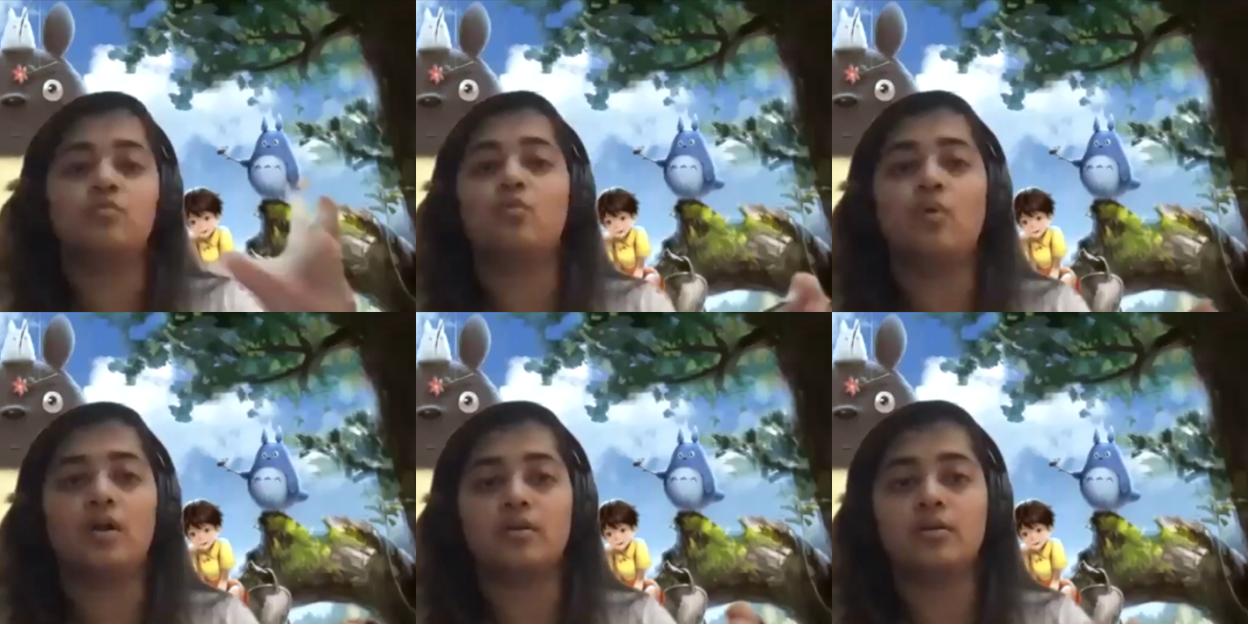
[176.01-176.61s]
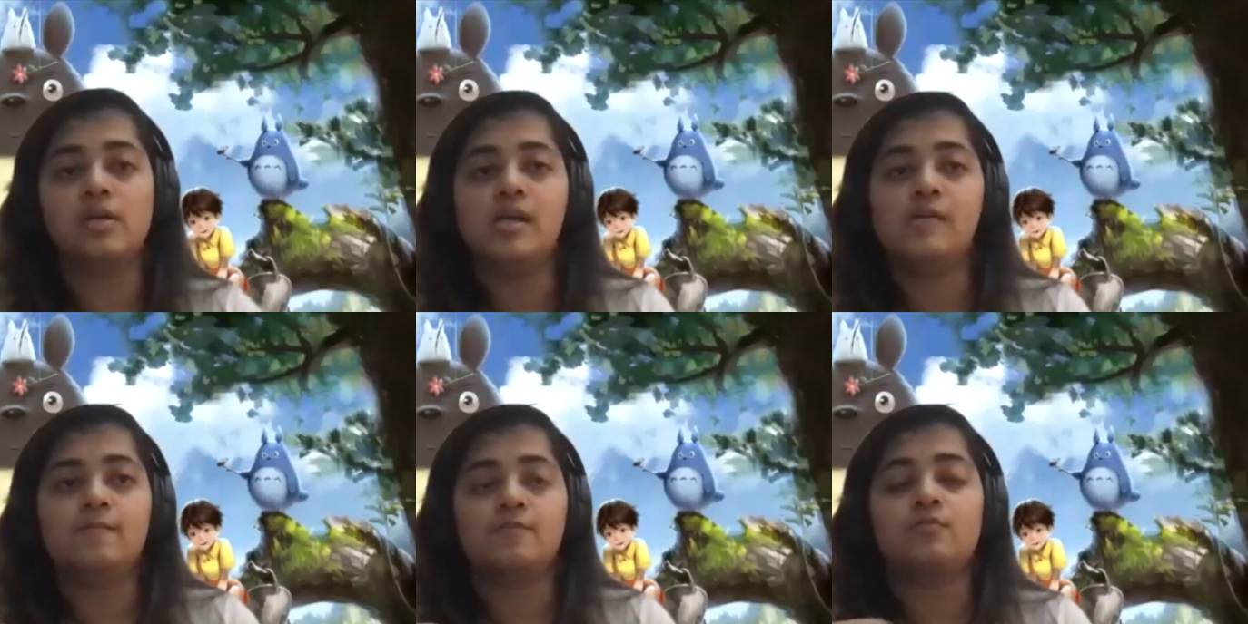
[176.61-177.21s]
to 1.
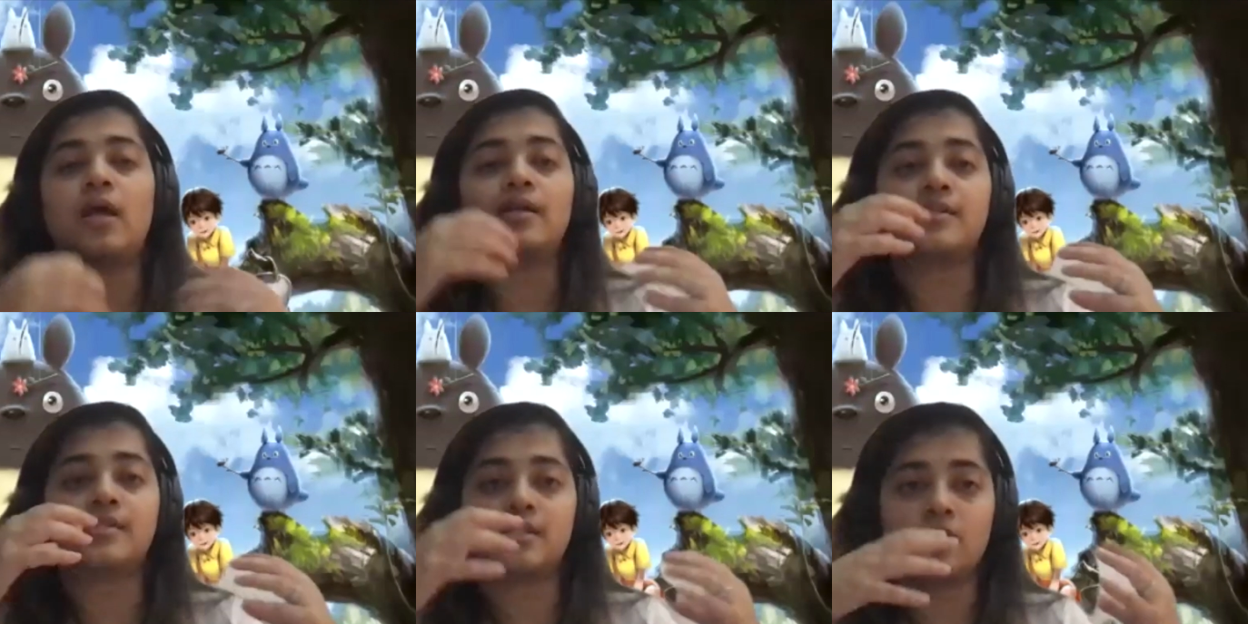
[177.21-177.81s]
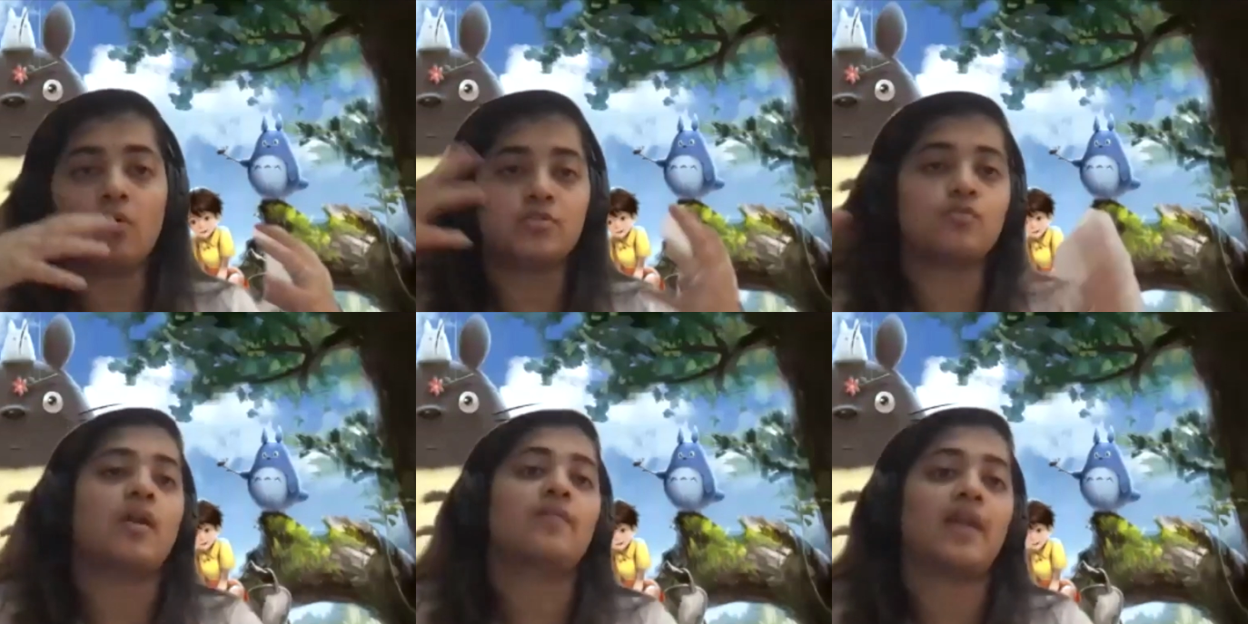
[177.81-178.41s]
So that's
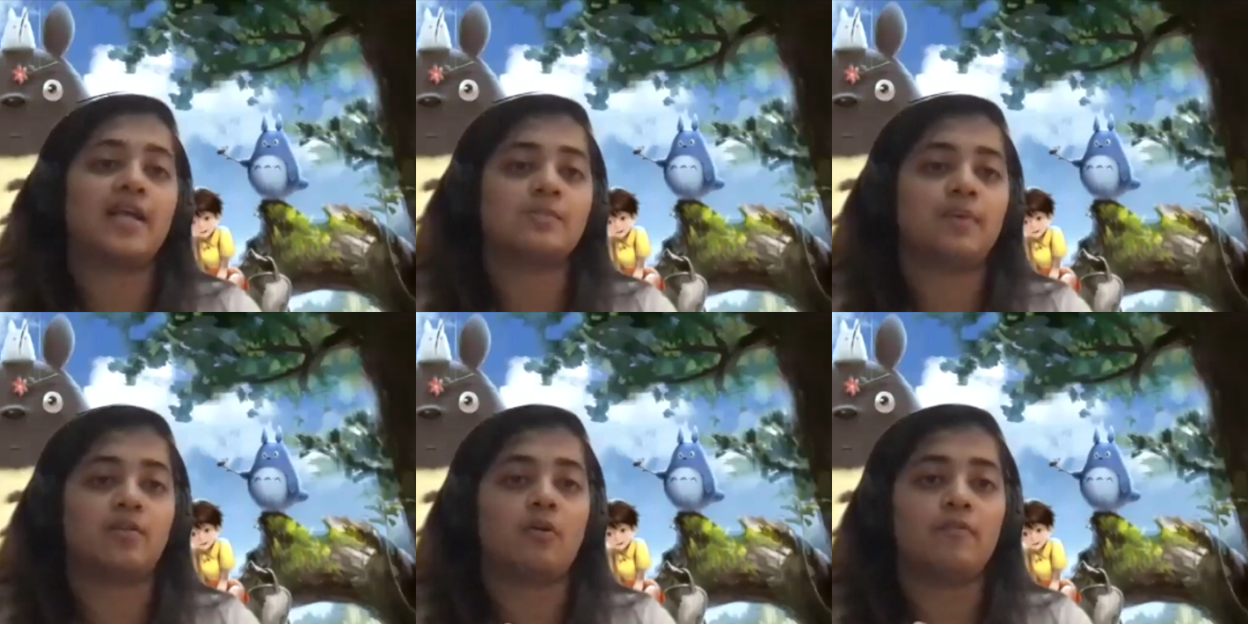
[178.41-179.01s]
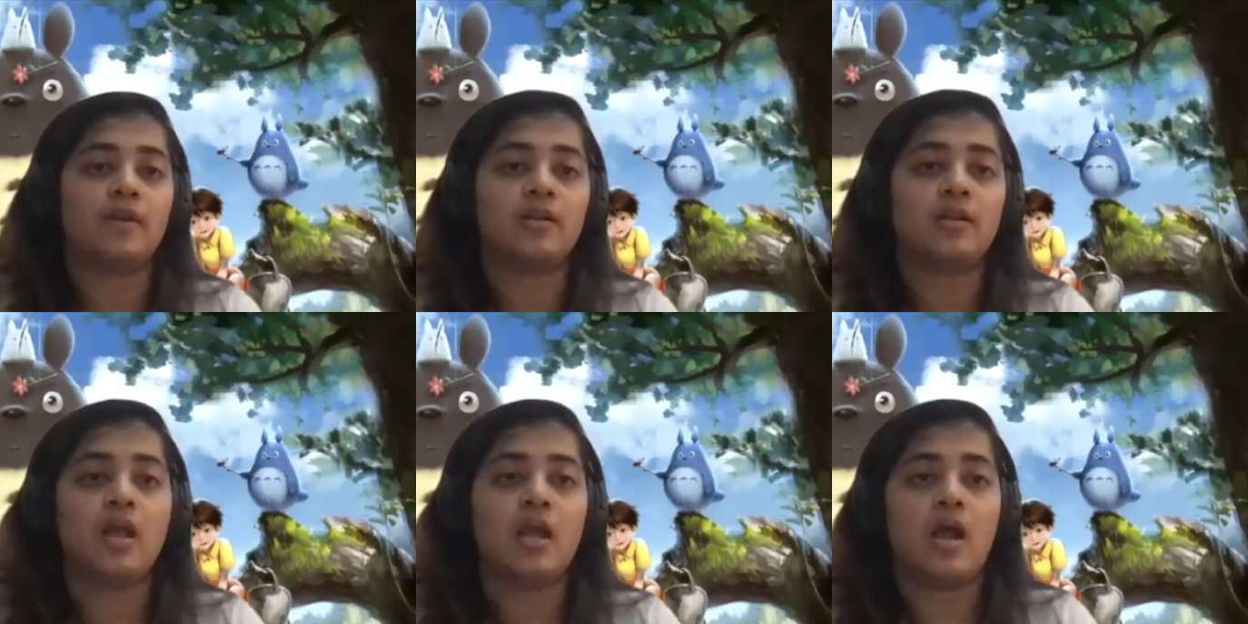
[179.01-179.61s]
also another aspect of it.
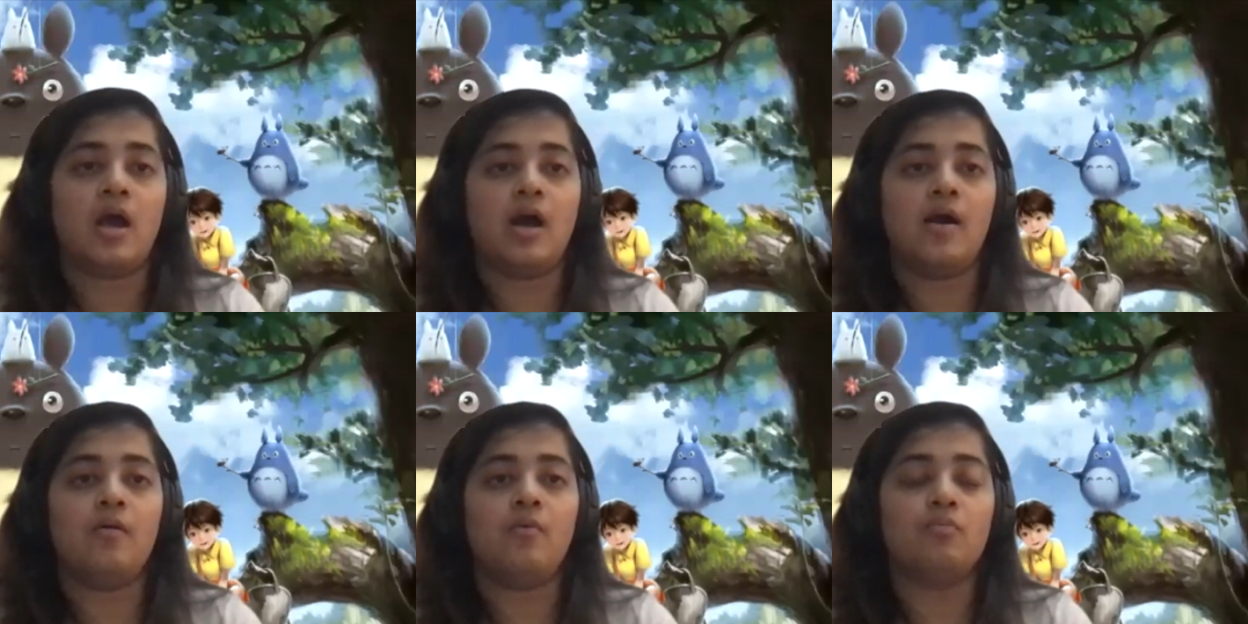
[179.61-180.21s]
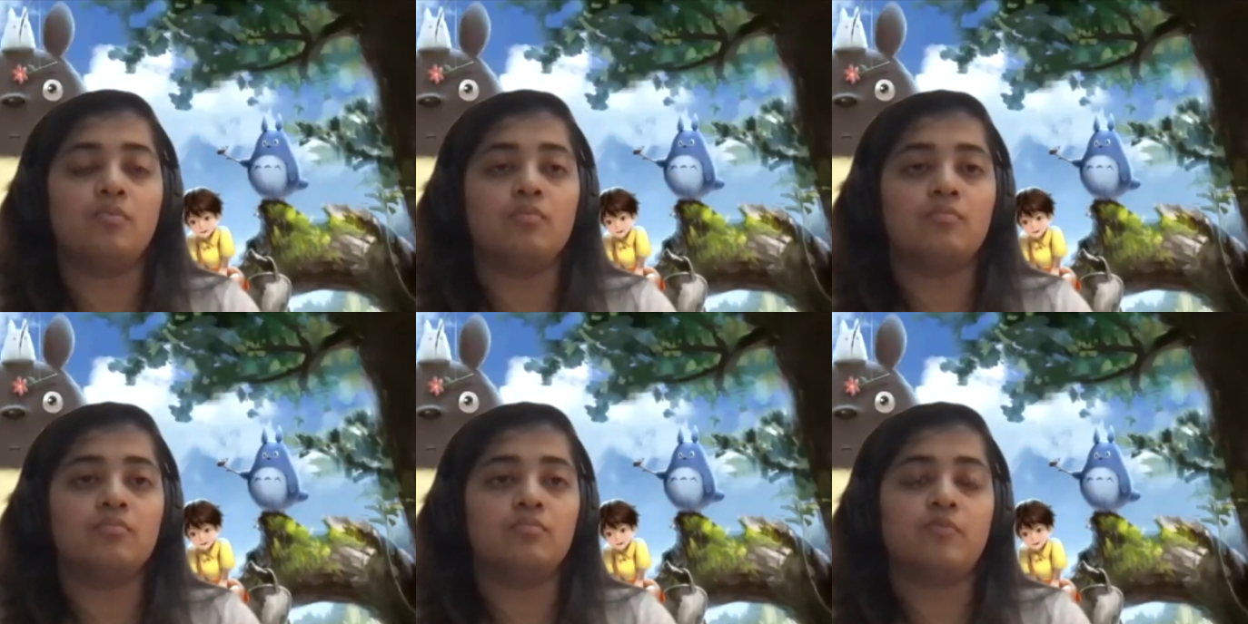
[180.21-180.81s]
uh,
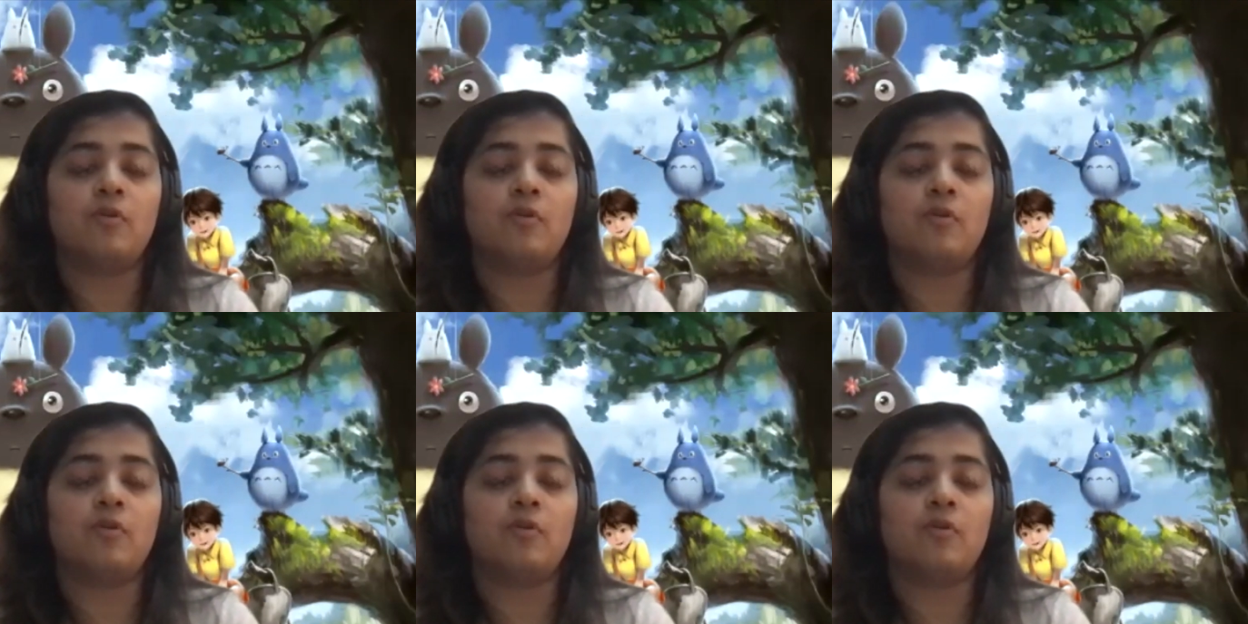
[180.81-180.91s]
for